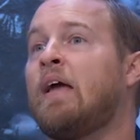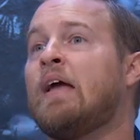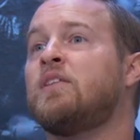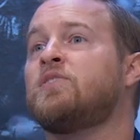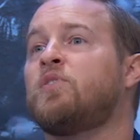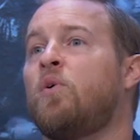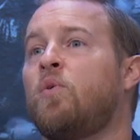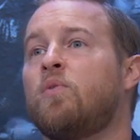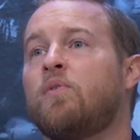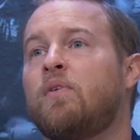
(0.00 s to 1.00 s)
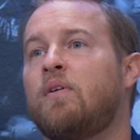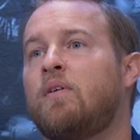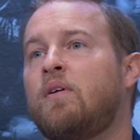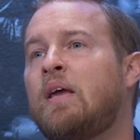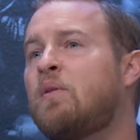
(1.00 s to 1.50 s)
And
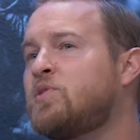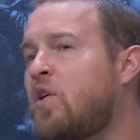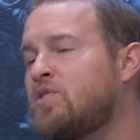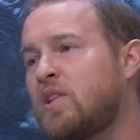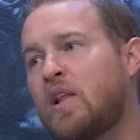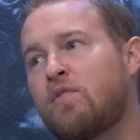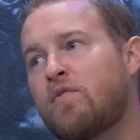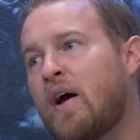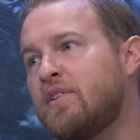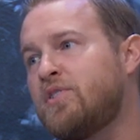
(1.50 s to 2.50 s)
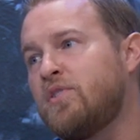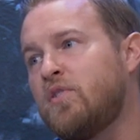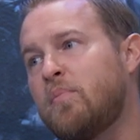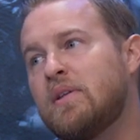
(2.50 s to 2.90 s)
it was also the love of God too.